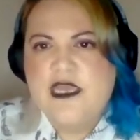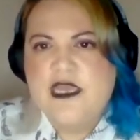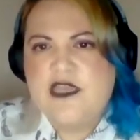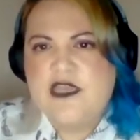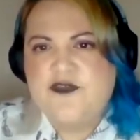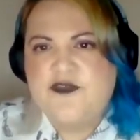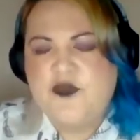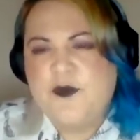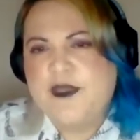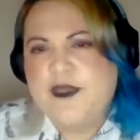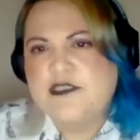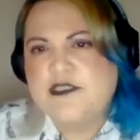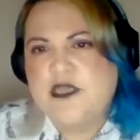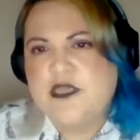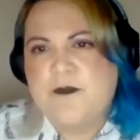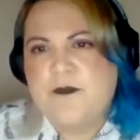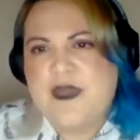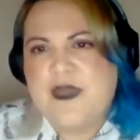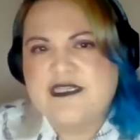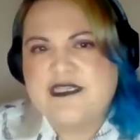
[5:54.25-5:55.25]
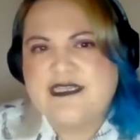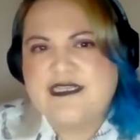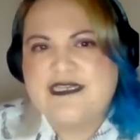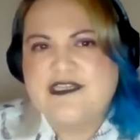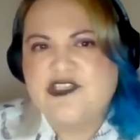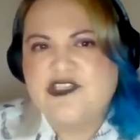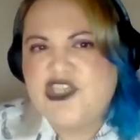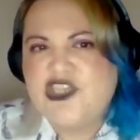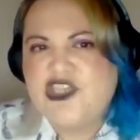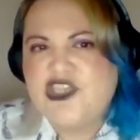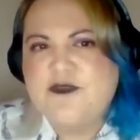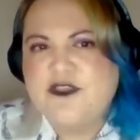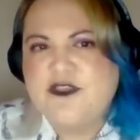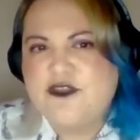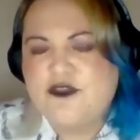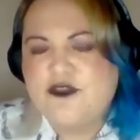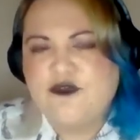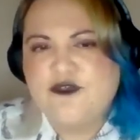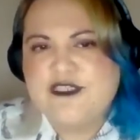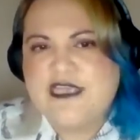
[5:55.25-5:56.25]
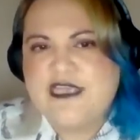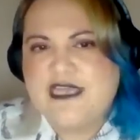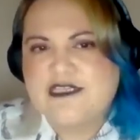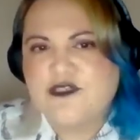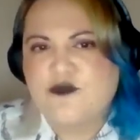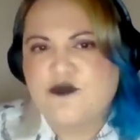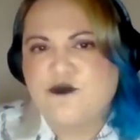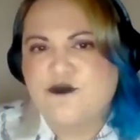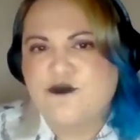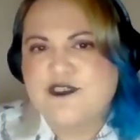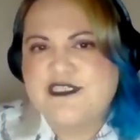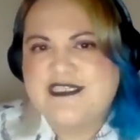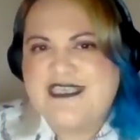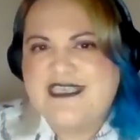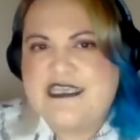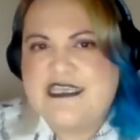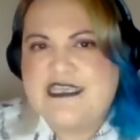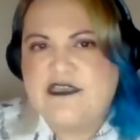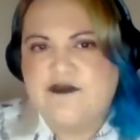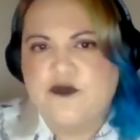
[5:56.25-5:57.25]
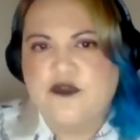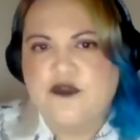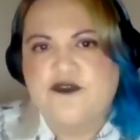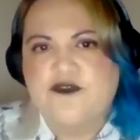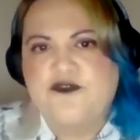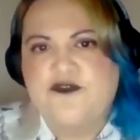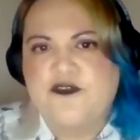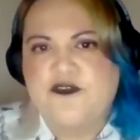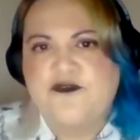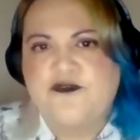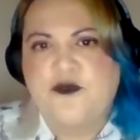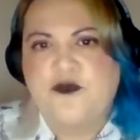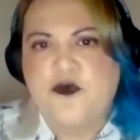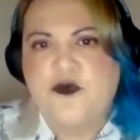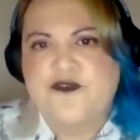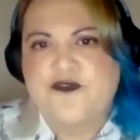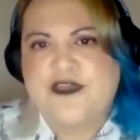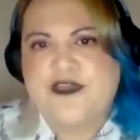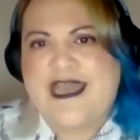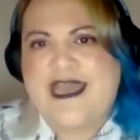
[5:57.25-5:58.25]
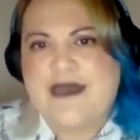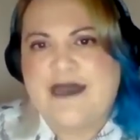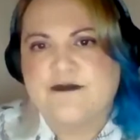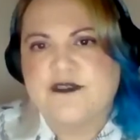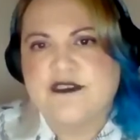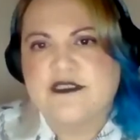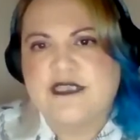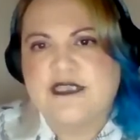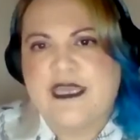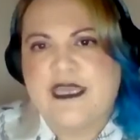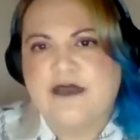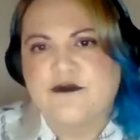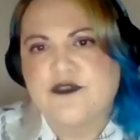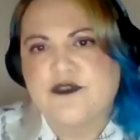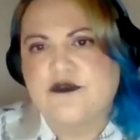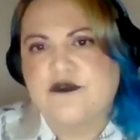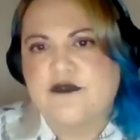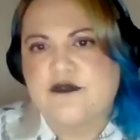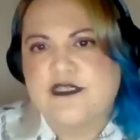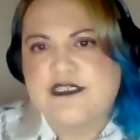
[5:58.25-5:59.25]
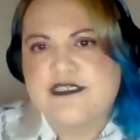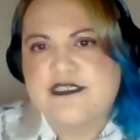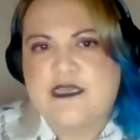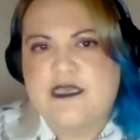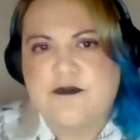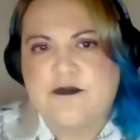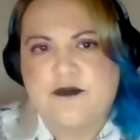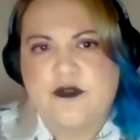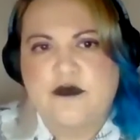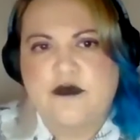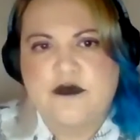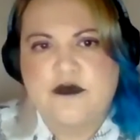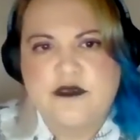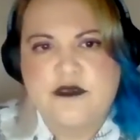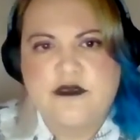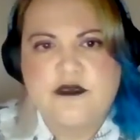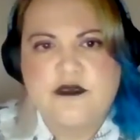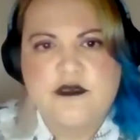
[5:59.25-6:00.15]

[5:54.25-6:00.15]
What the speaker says: if you end up battling a gym enthusiast called Steve on the 5th floor of a Camden Council estate block.